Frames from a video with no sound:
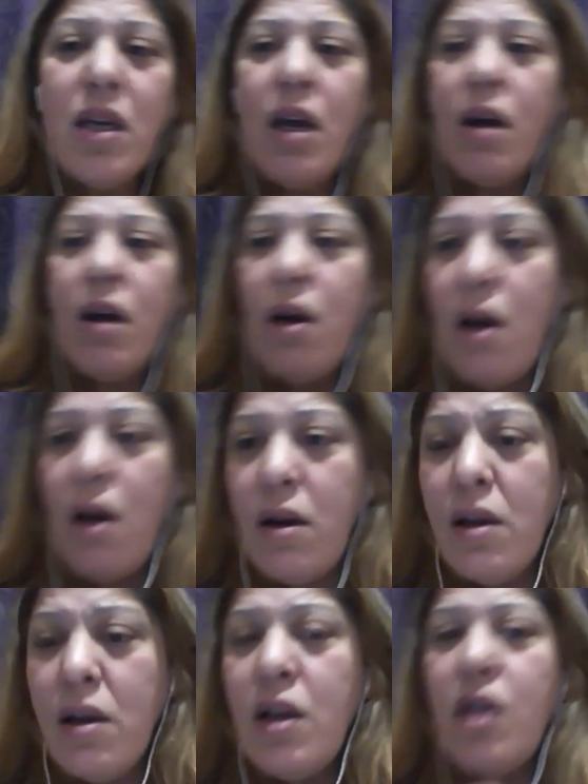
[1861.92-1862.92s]
on
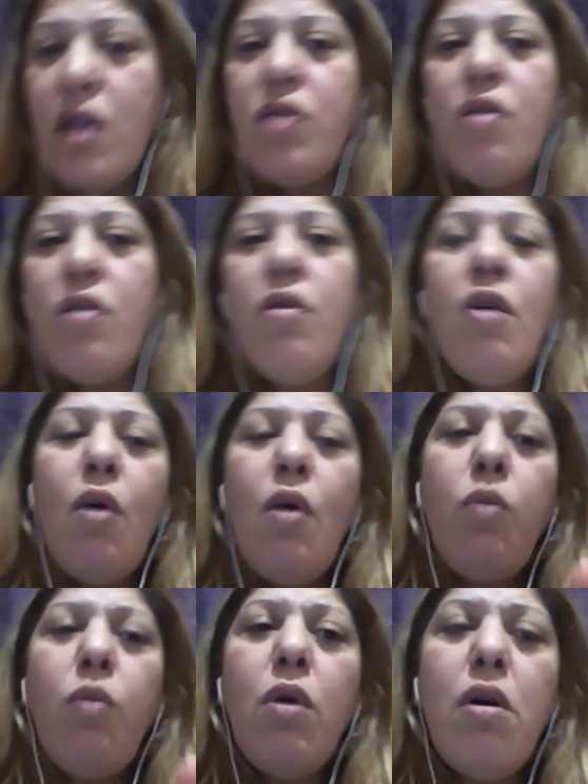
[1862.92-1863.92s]
the
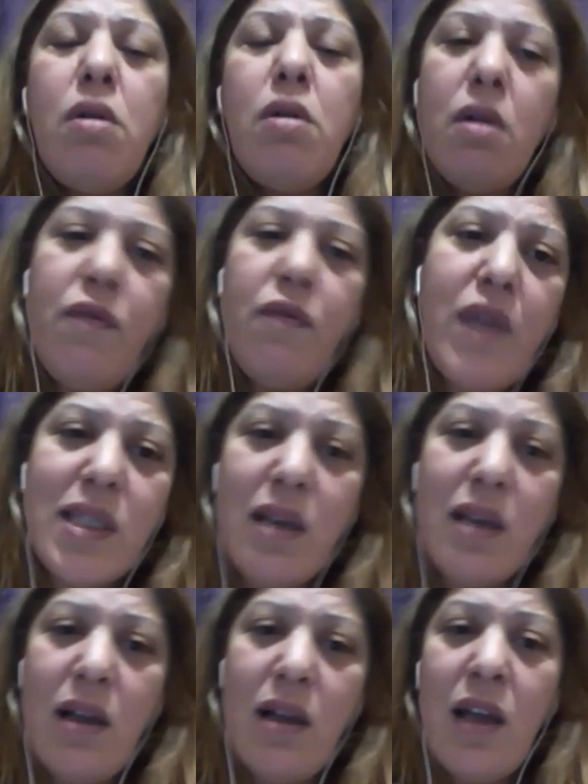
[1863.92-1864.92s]
wall
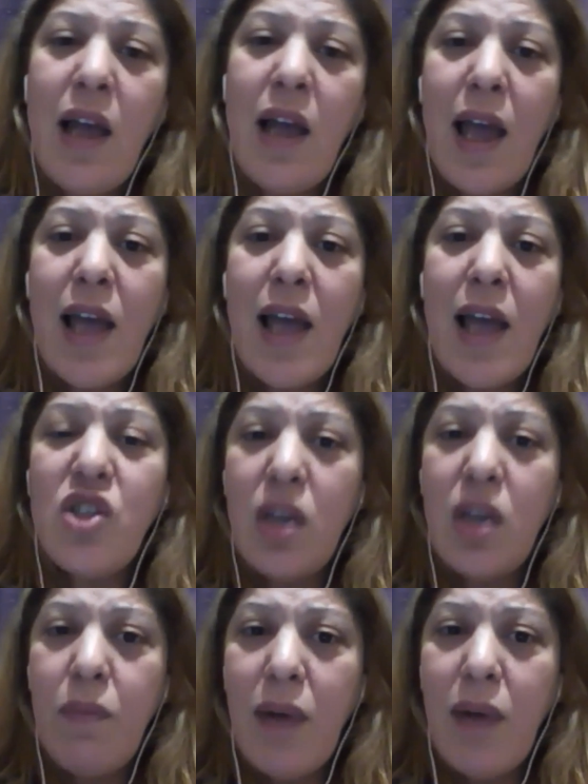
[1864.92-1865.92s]
vessel, and she
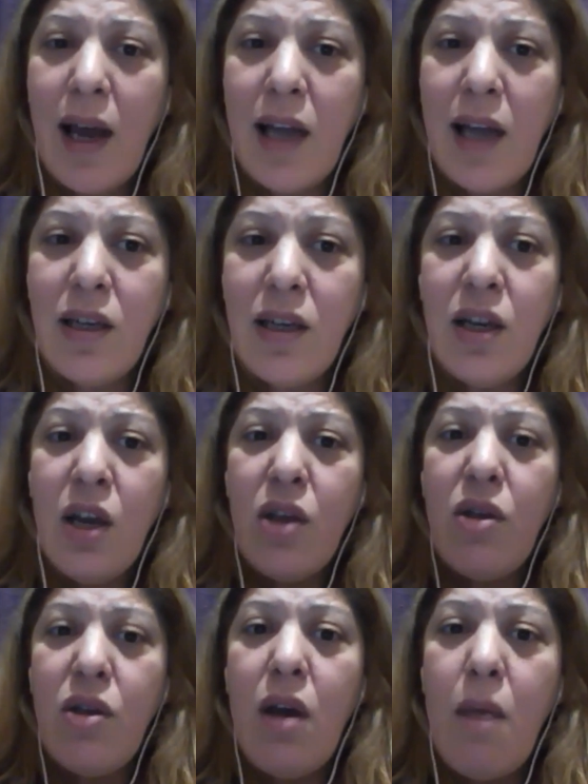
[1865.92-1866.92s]
applied
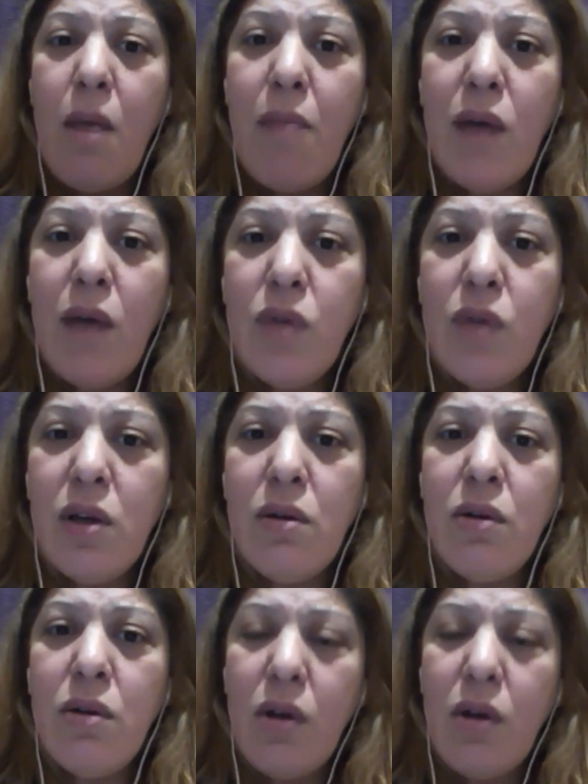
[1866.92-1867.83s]
a mathematical